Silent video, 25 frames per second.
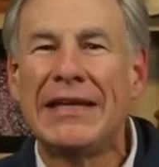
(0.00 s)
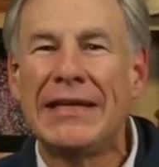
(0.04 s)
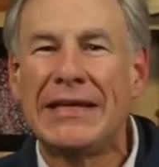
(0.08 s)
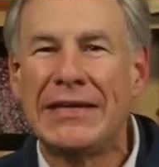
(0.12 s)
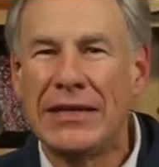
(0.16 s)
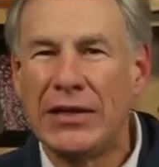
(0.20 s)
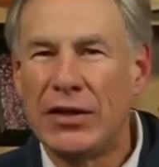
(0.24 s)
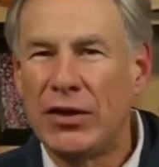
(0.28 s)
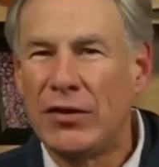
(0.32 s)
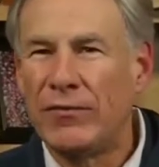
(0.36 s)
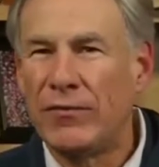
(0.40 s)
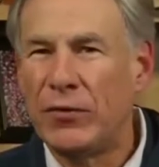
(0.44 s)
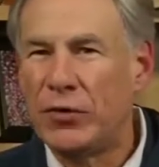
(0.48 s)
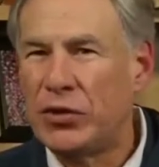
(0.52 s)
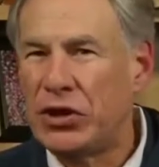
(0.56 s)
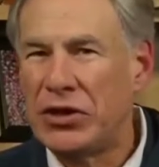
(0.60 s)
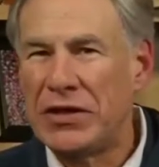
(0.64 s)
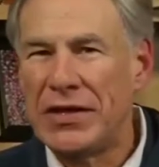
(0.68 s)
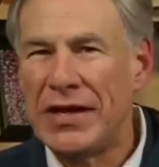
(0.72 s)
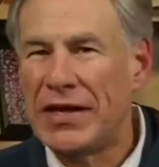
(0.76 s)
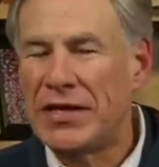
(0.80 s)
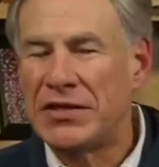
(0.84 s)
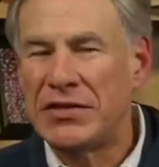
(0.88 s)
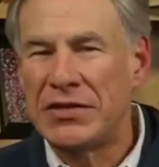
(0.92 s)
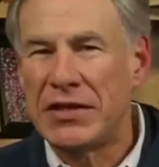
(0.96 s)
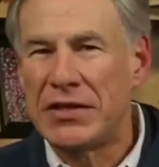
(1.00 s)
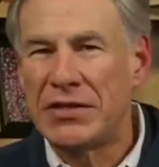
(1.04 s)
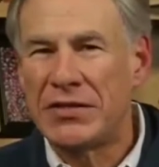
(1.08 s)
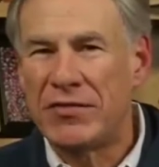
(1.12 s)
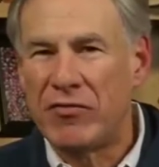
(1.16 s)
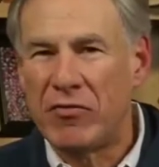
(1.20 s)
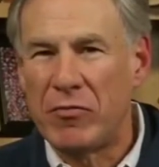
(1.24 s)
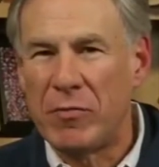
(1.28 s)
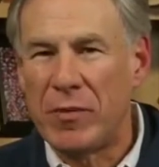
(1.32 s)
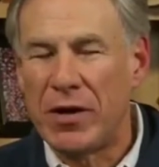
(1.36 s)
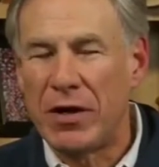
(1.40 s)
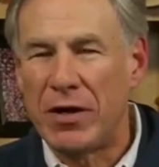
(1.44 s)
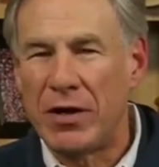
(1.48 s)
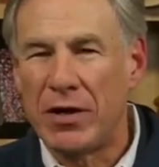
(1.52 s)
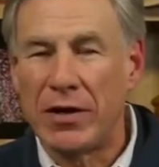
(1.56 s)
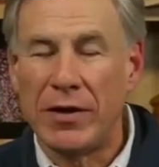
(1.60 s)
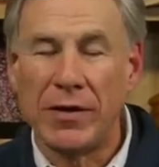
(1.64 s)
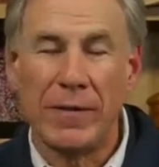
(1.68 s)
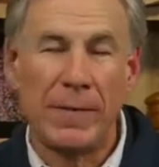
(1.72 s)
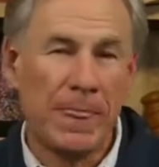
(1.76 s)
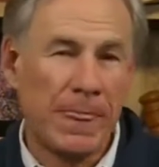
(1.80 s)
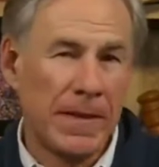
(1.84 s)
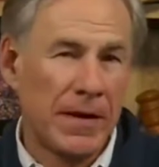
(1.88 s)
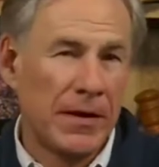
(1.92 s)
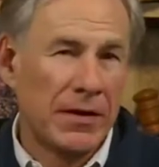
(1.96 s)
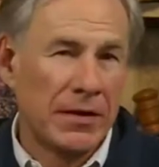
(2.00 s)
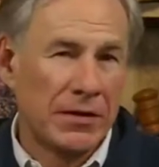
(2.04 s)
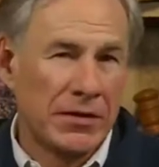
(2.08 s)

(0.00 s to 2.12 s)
deadly deal for the United States of America.